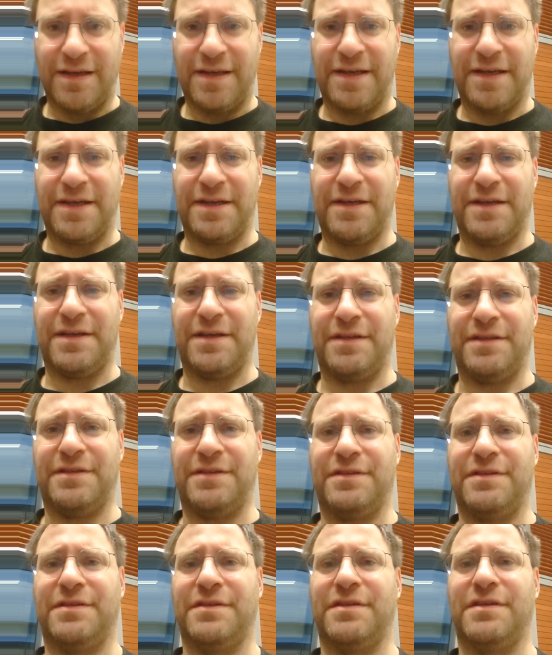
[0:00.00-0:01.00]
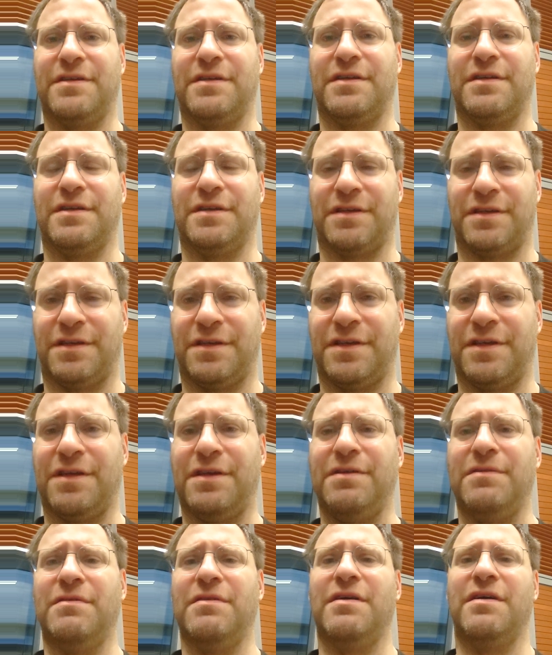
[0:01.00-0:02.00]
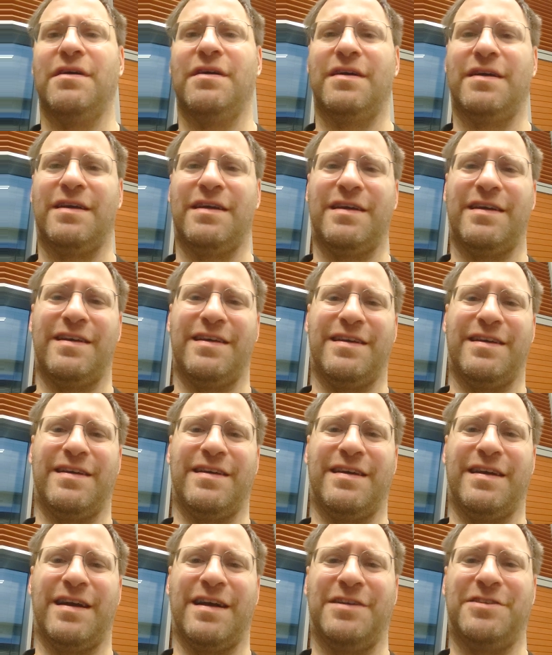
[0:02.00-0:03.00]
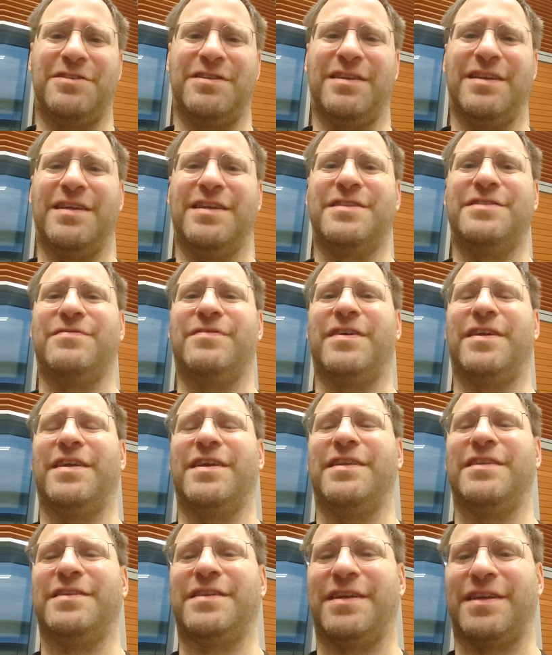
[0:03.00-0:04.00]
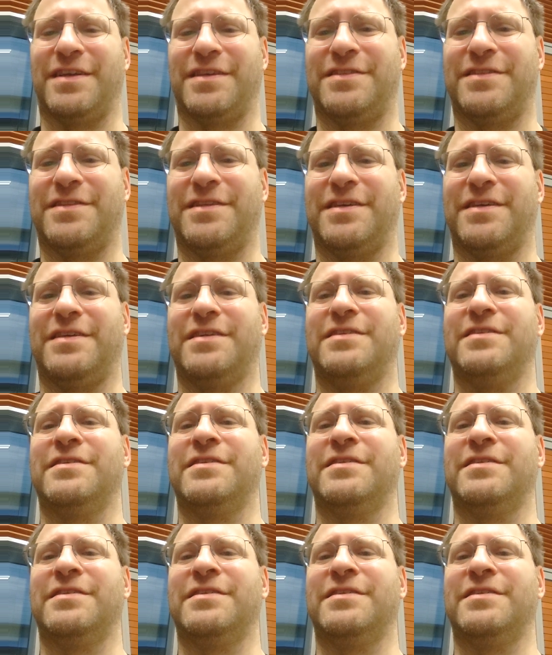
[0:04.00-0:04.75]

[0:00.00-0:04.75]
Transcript: and he actually, it's very interesting